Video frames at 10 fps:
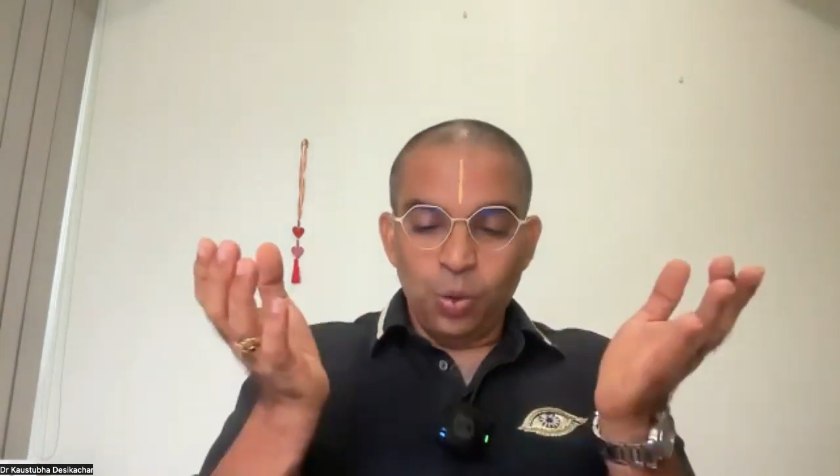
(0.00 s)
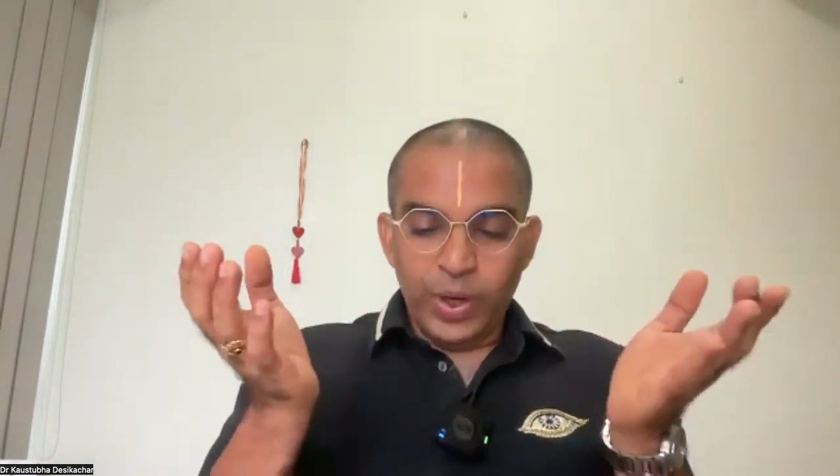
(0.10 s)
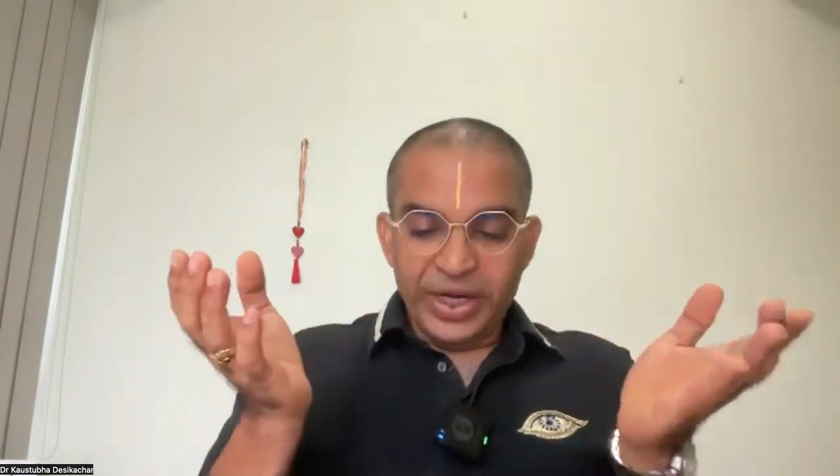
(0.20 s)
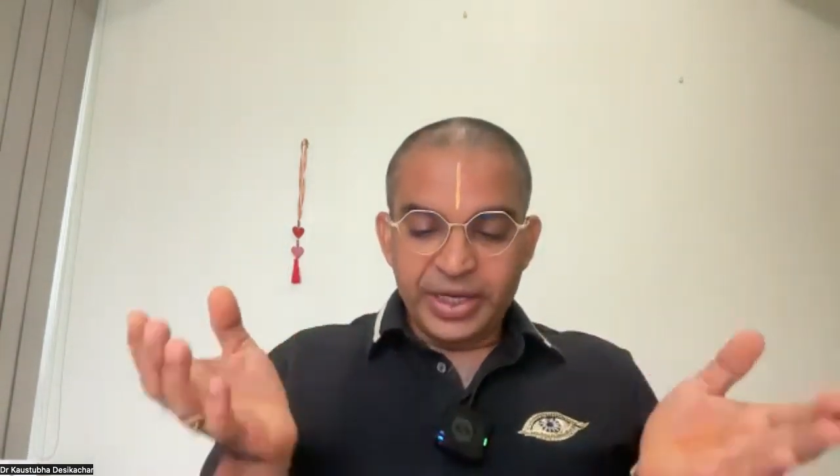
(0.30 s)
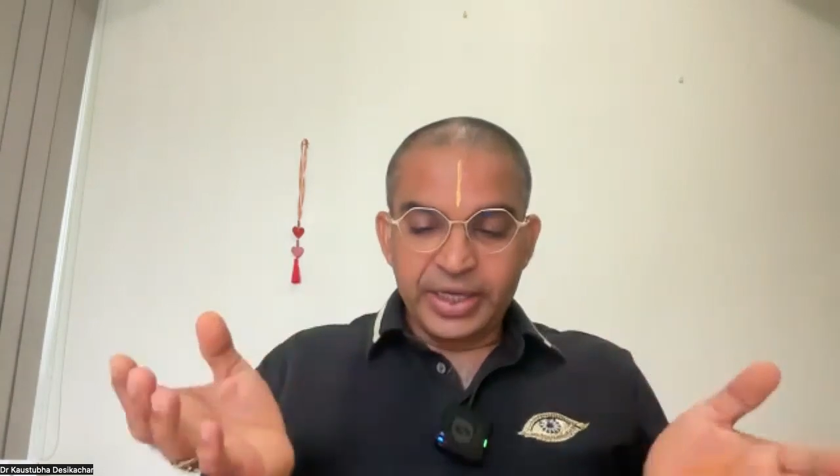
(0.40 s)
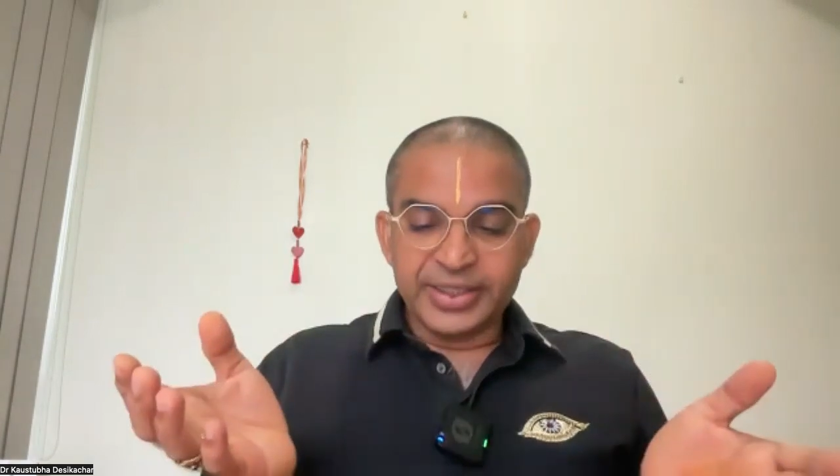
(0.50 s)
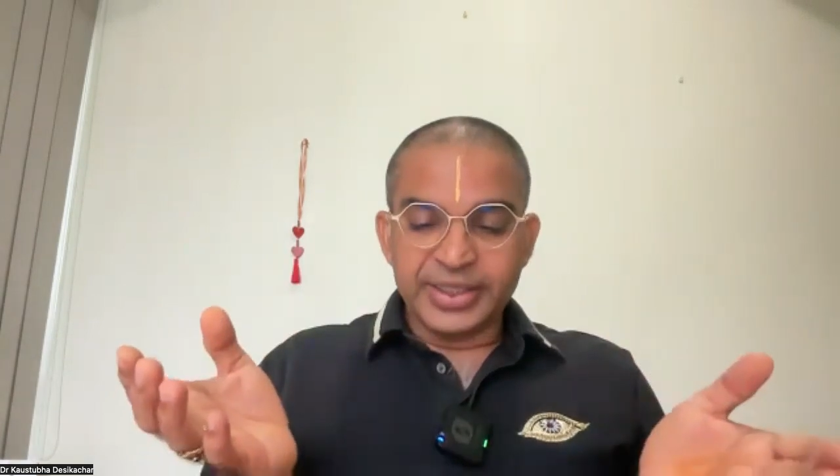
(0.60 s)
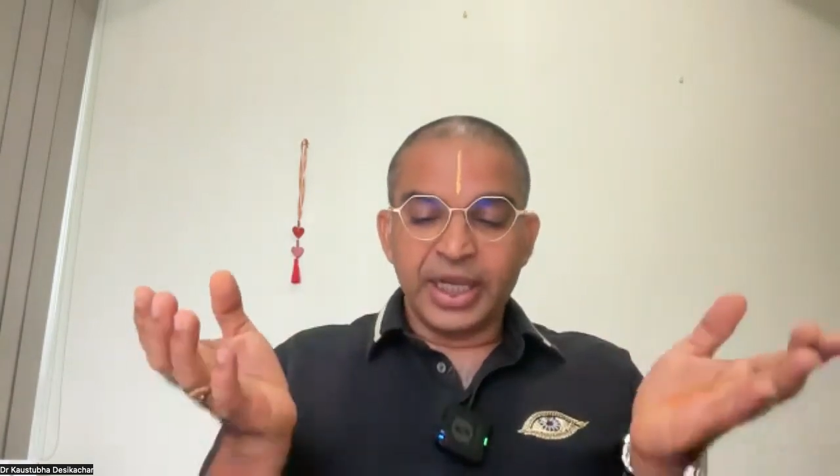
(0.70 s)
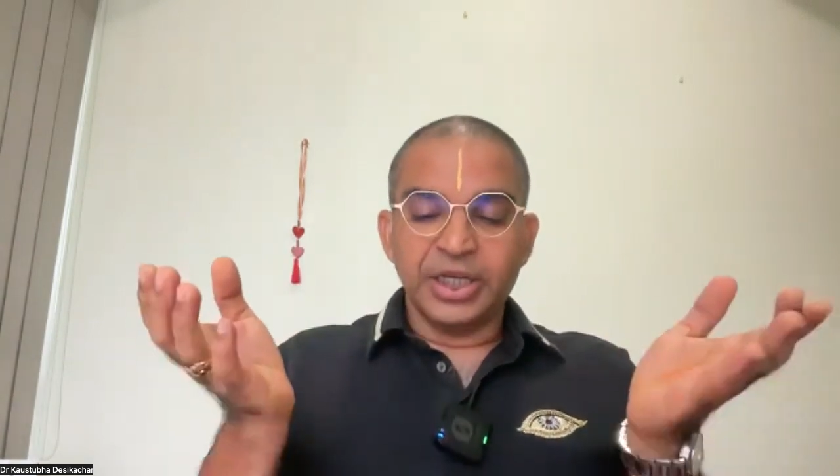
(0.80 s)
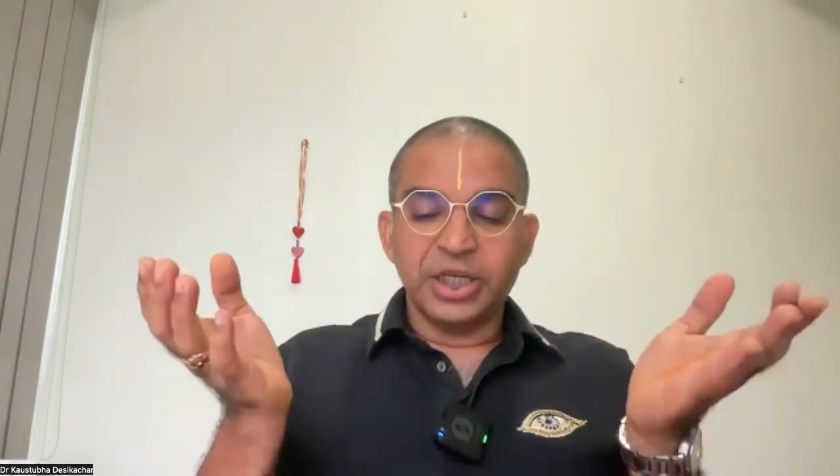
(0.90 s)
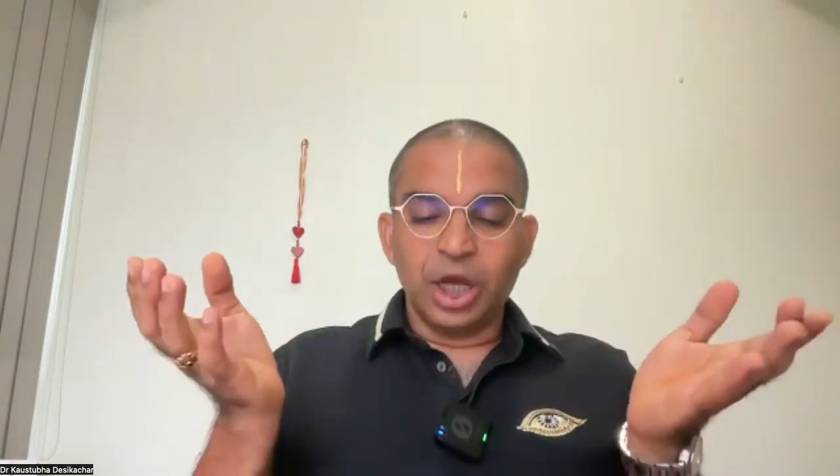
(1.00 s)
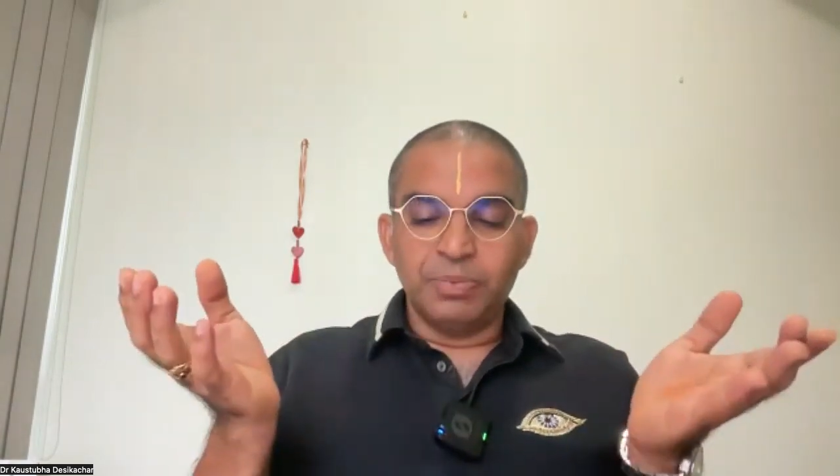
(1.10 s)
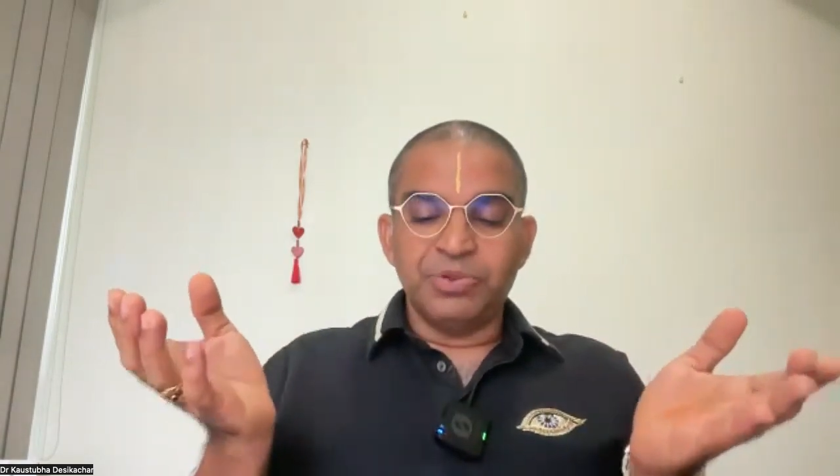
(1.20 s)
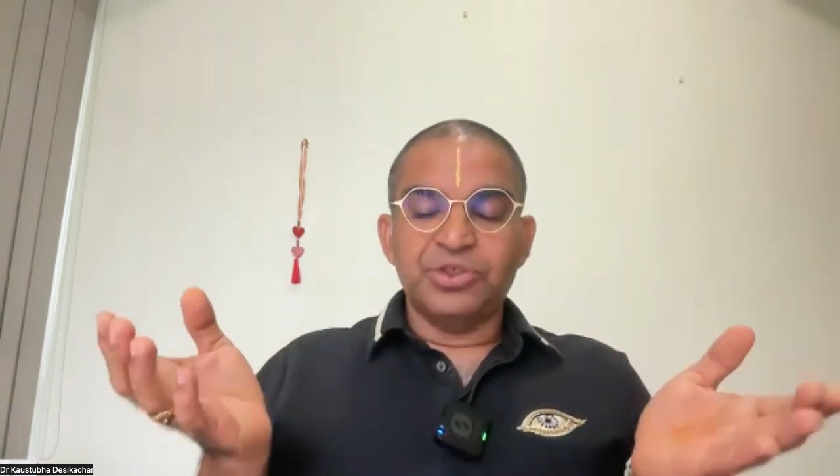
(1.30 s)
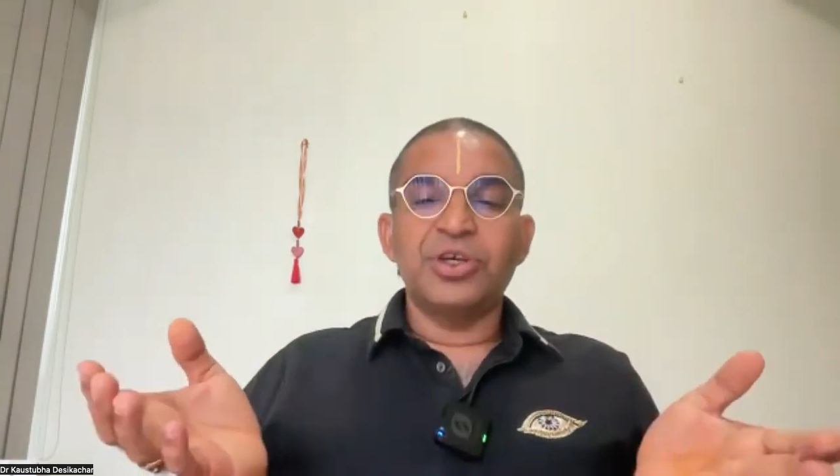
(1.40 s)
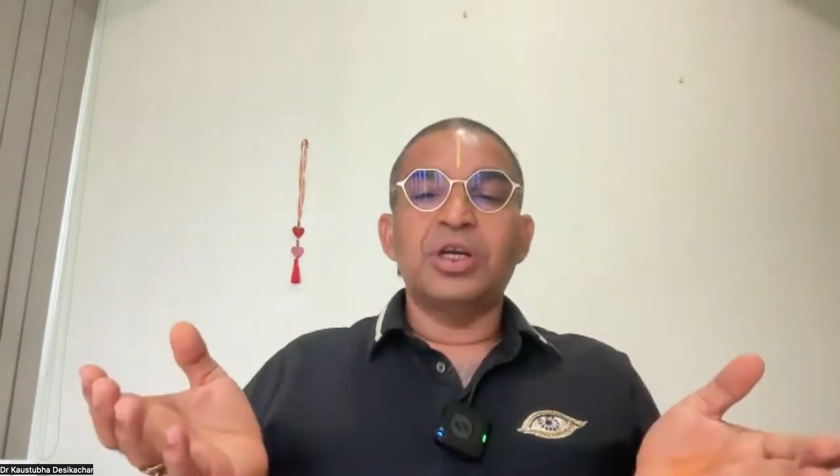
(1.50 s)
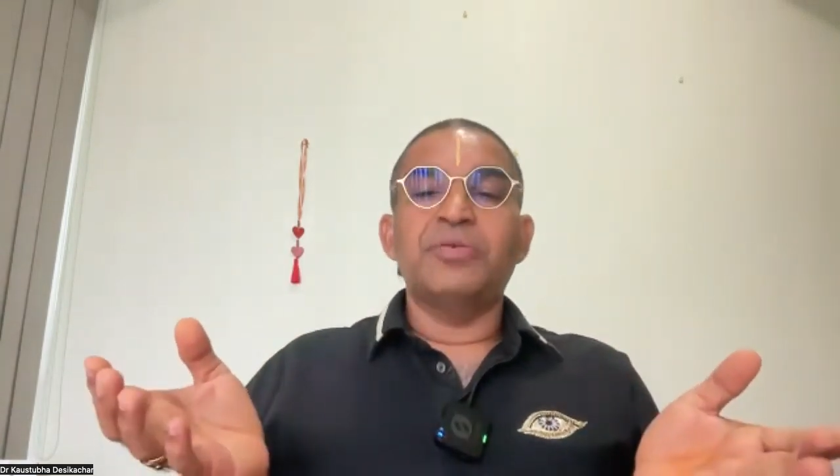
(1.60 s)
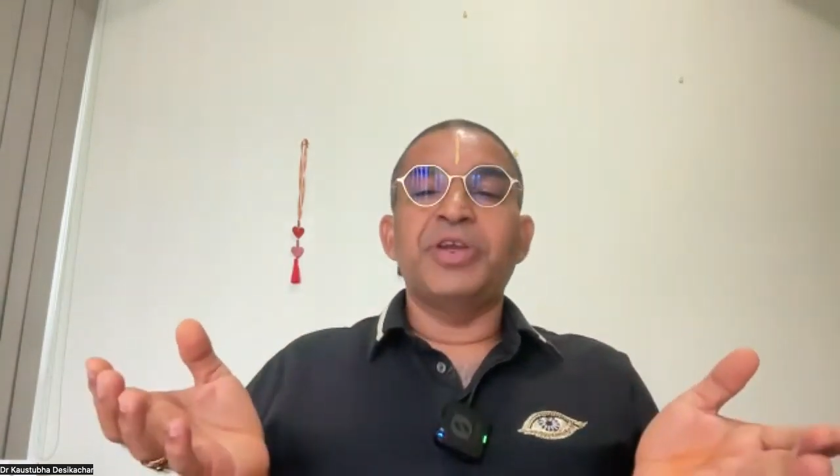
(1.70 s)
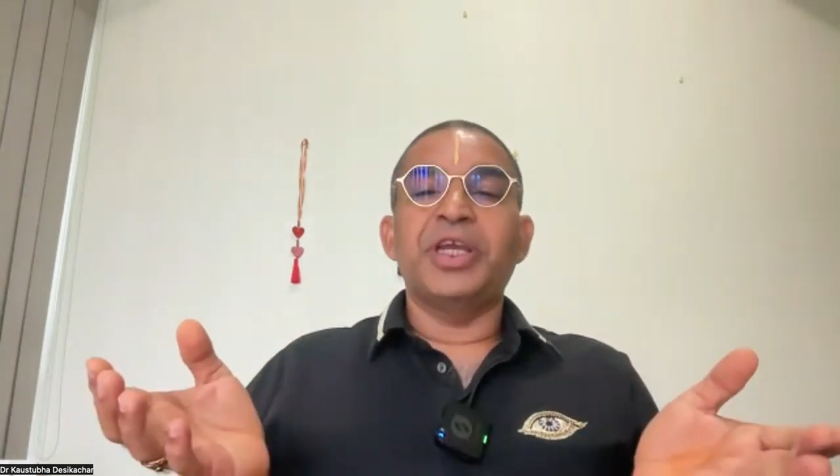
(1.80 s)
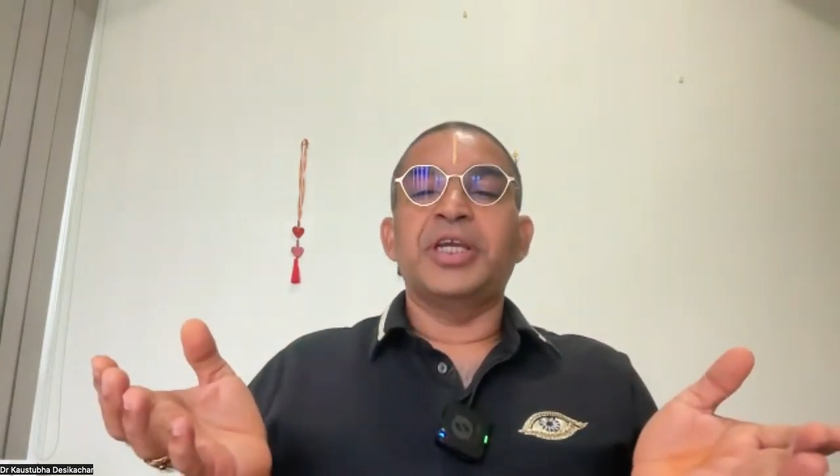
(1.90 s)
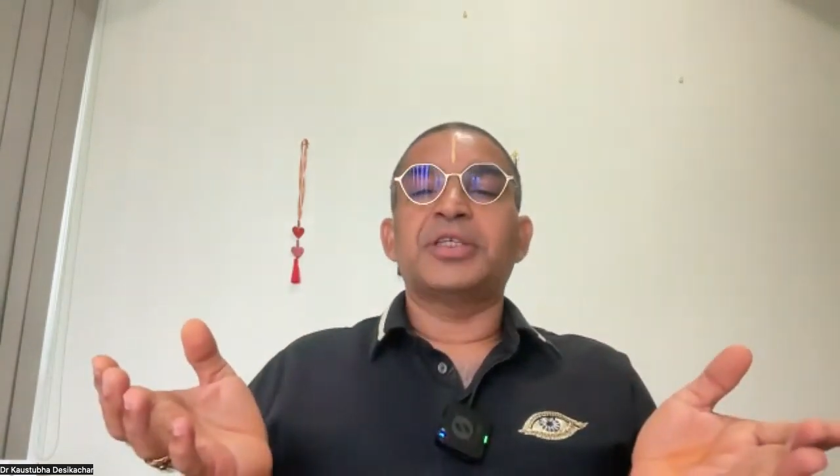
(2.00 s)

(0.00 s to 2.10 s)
witnessing it, observing